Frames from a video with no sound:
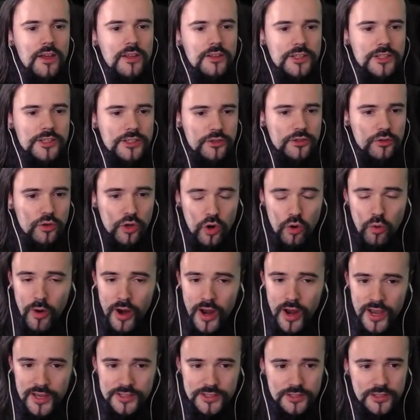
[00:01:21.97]
There's new
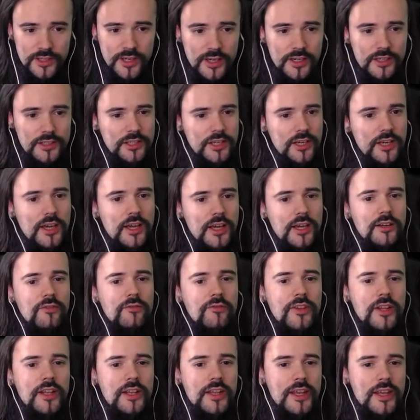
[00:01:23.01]
quest in Act
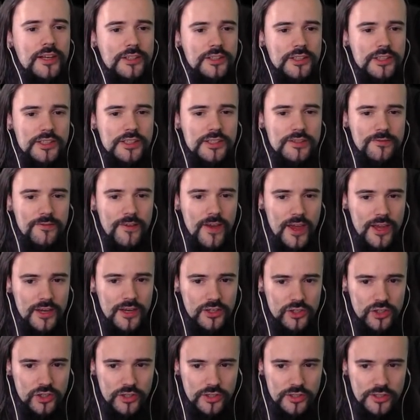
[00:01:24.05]
10, Valenta's
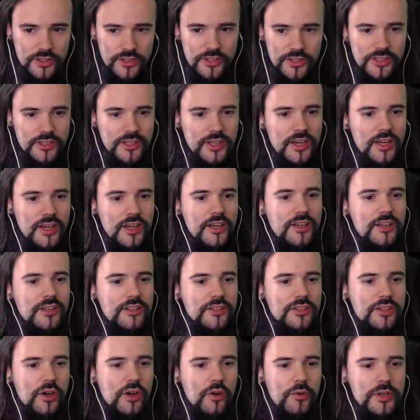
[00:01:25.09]
Vengeance.
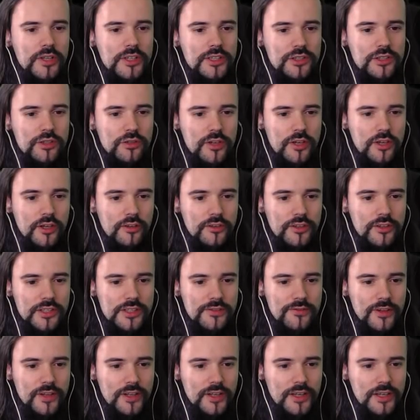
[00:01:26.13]
So we need to kill
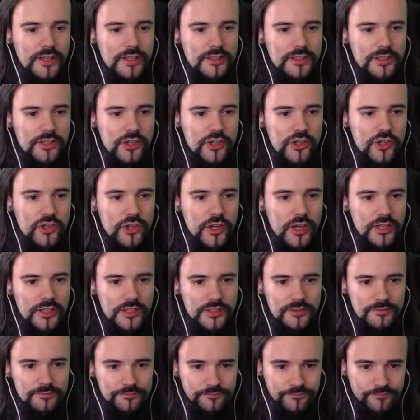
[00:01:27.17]
this Valenta
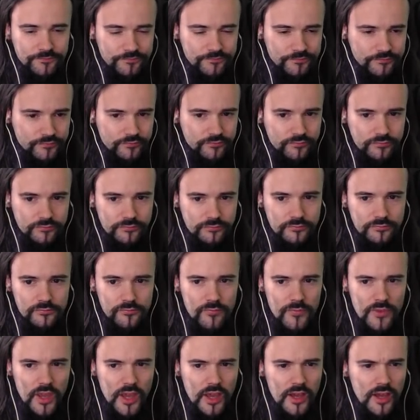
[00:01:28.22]
shit.
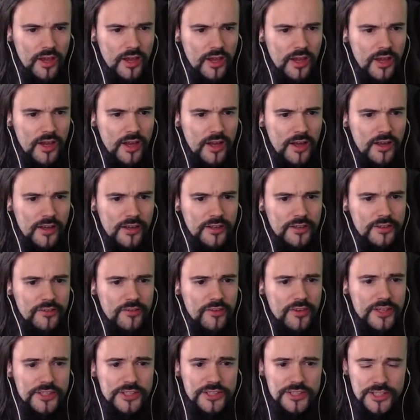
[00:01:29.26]

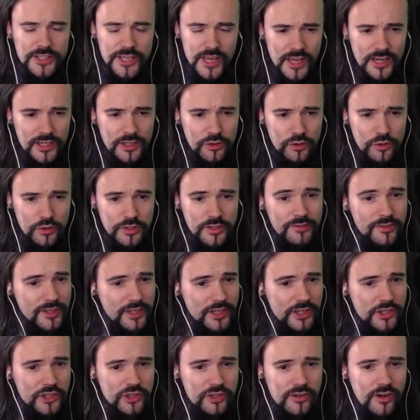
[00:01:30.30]
There's 10 new
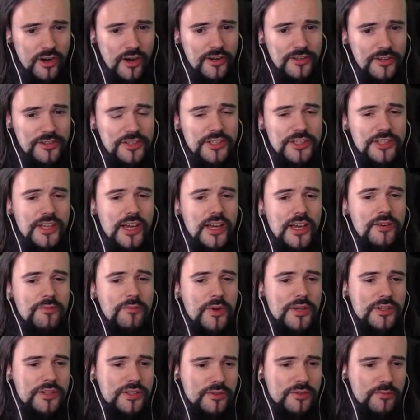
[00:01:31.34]
divination cards designed
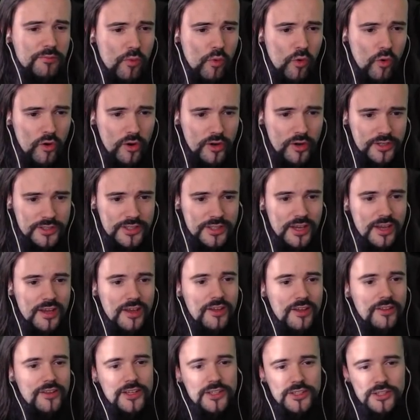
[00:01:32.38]
by supporters.
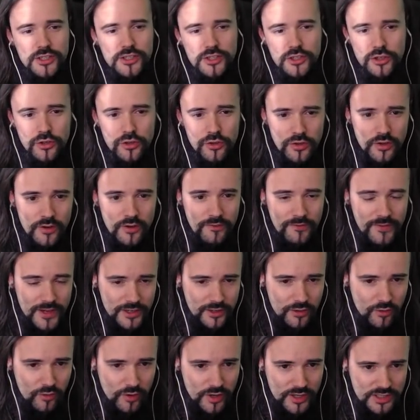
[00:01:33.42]
There's 2 new
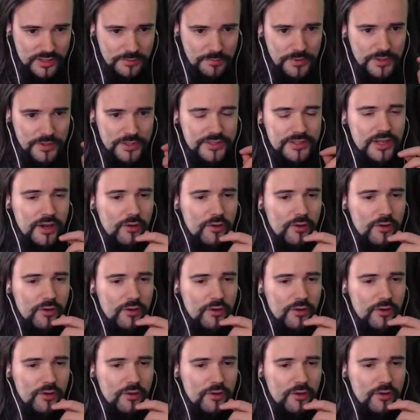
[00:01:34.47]
vendor recipes.